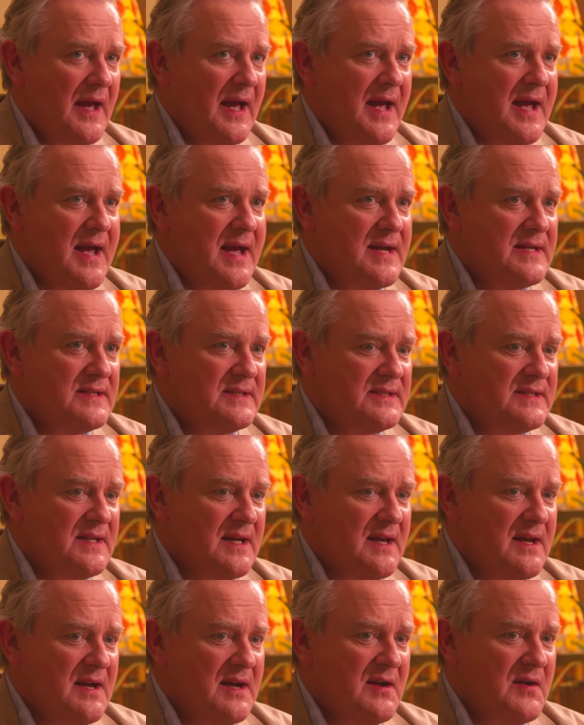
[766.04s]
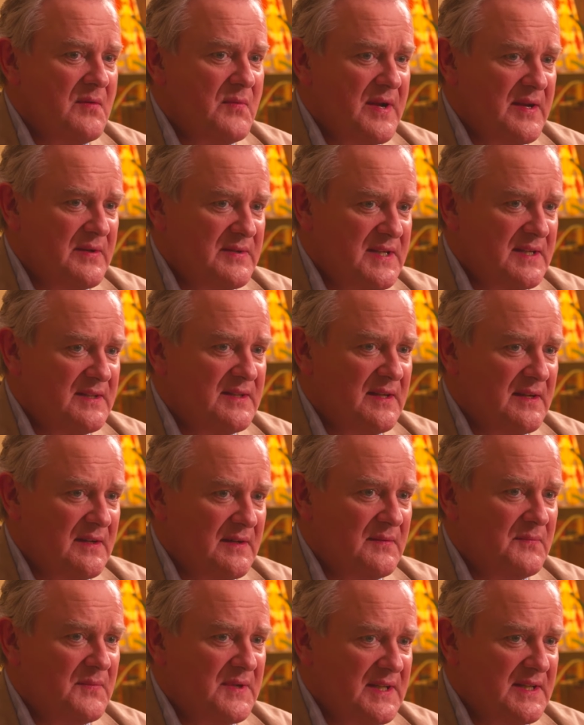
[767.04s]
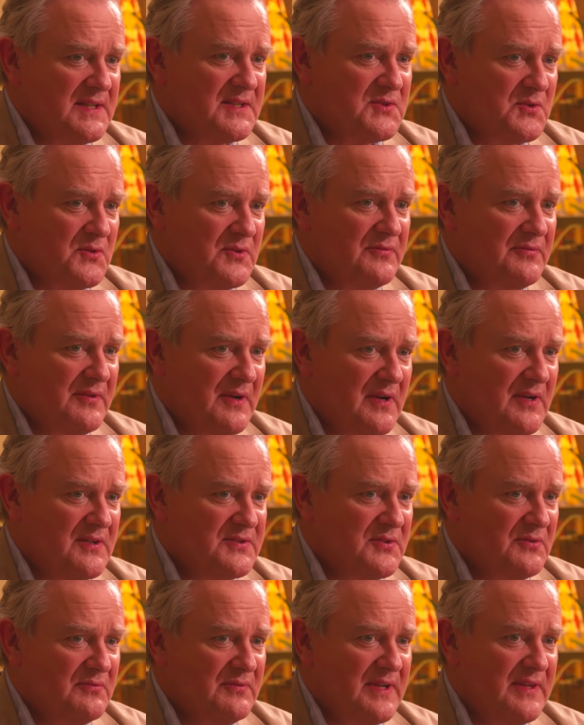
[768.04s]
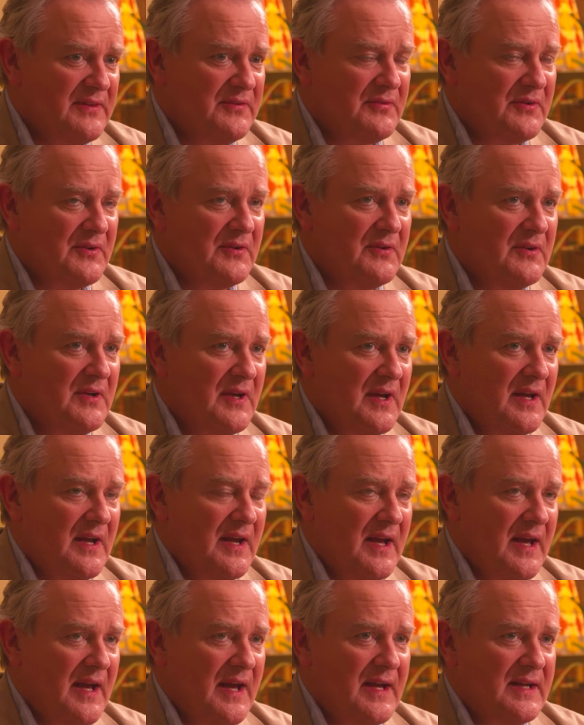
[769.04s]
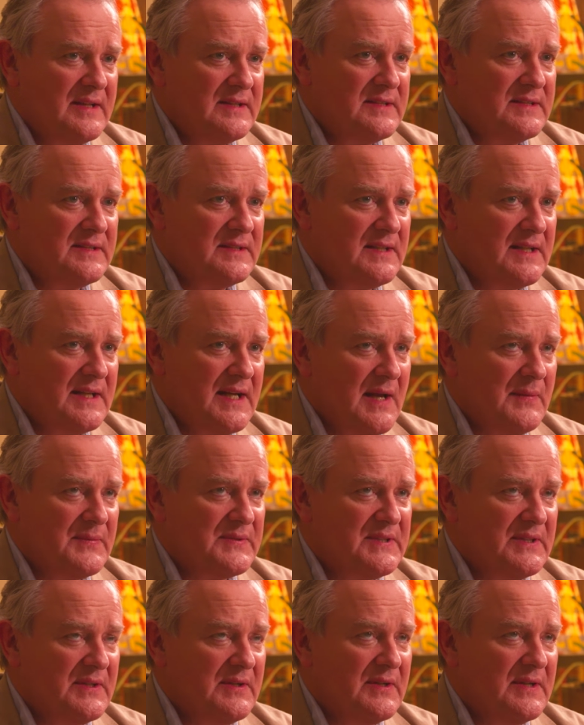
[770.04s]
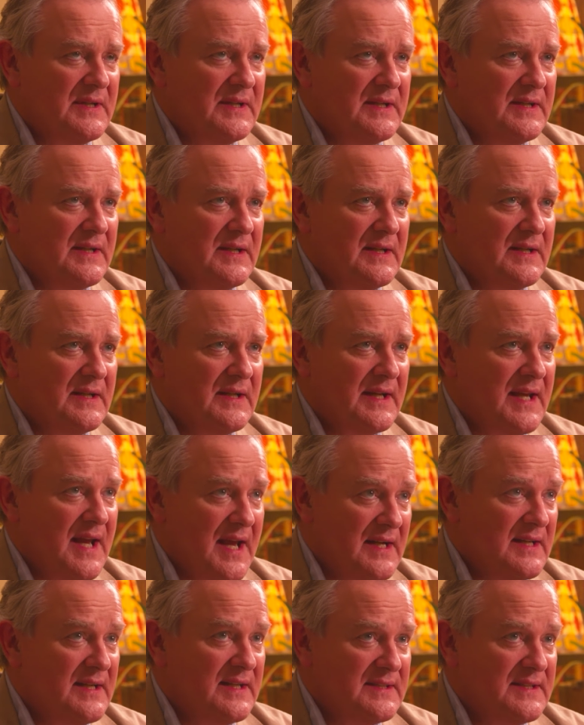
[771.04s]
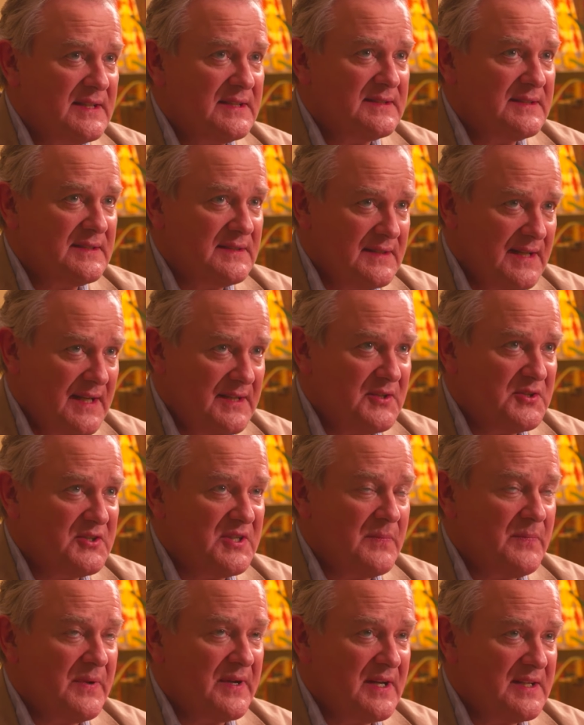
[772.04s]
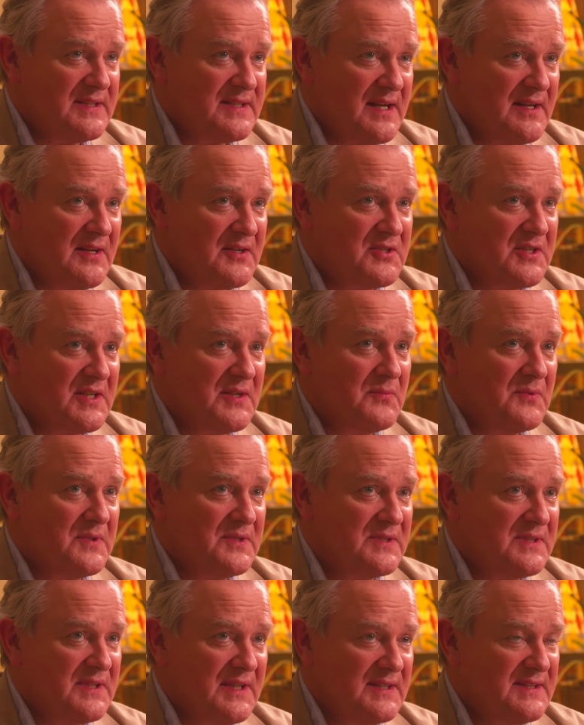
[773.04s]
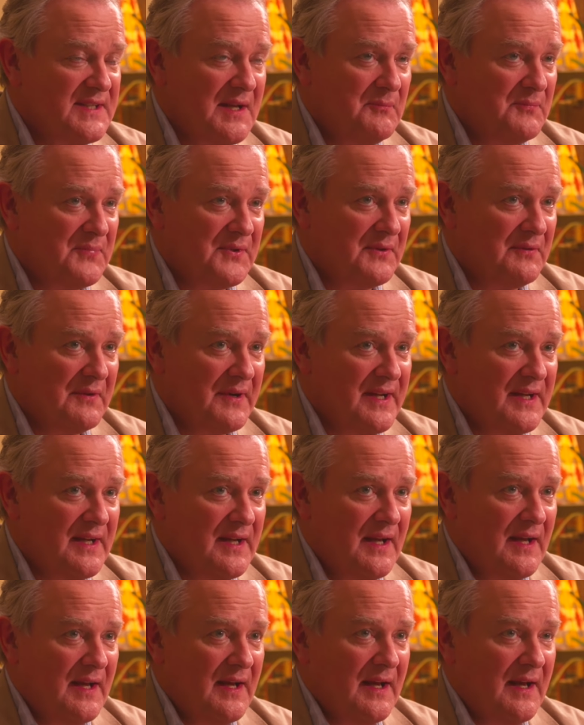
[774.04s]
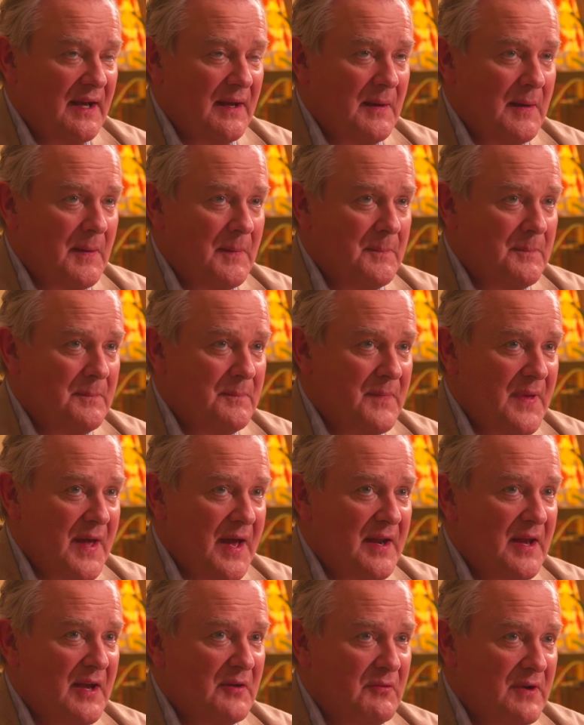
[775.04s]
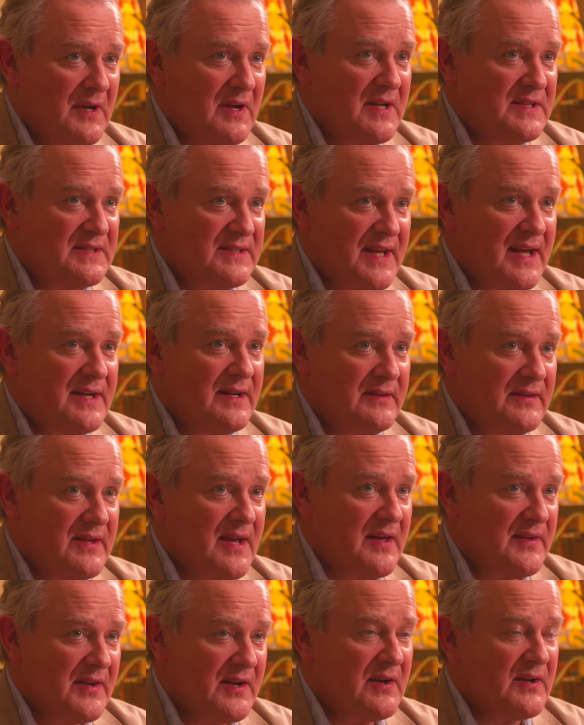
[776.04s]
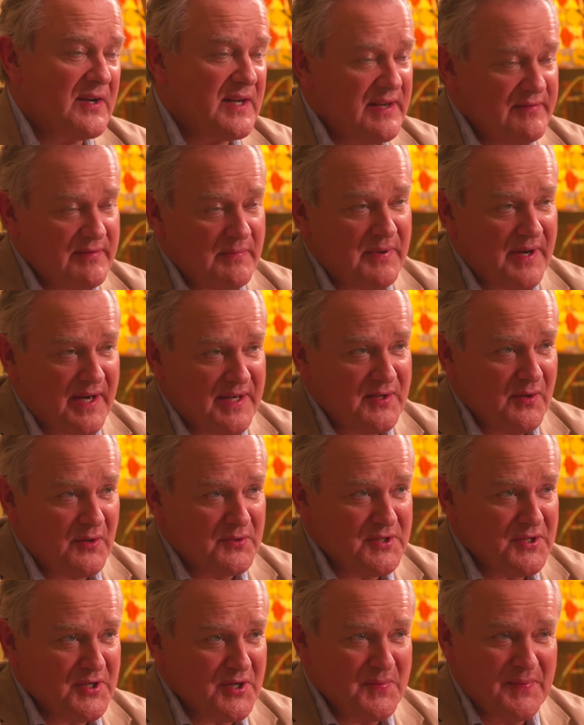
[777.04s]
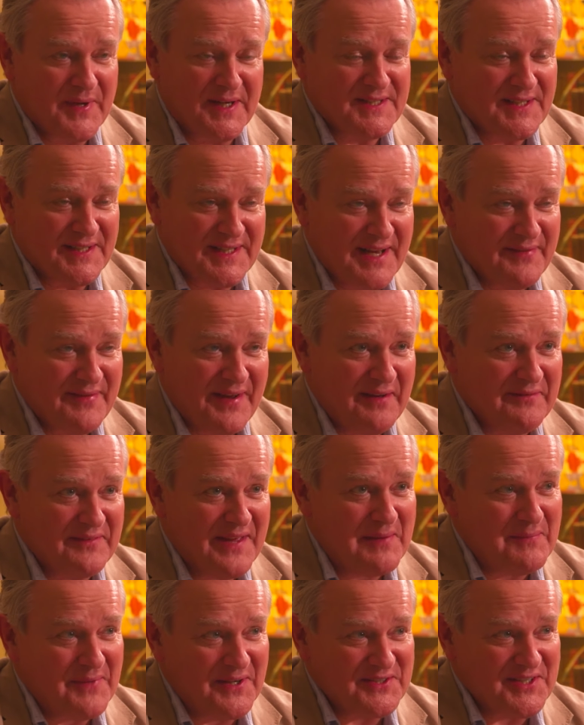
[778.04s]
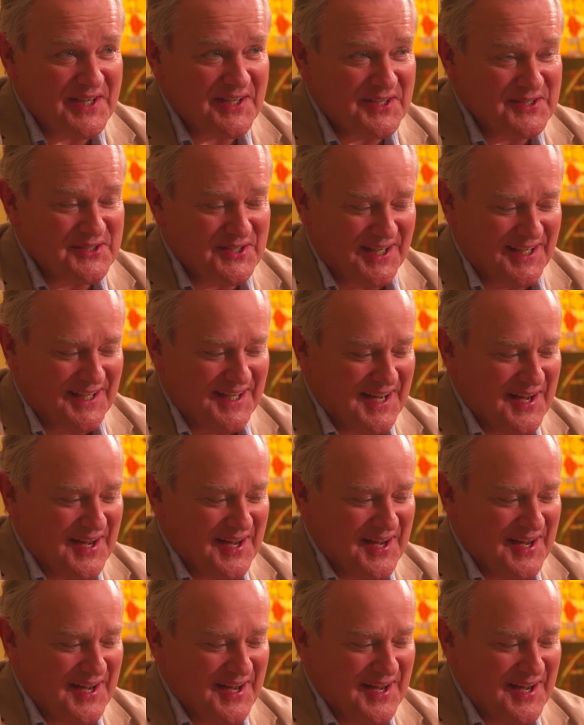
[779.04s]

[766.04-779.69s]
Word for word: and uh, we did the we did a sort of rehearsal read through, and he absolutely again this his leadership and his energy was exemplary. Um, and I realised then and there that I could never play Doctor Who because I'd never have that much energy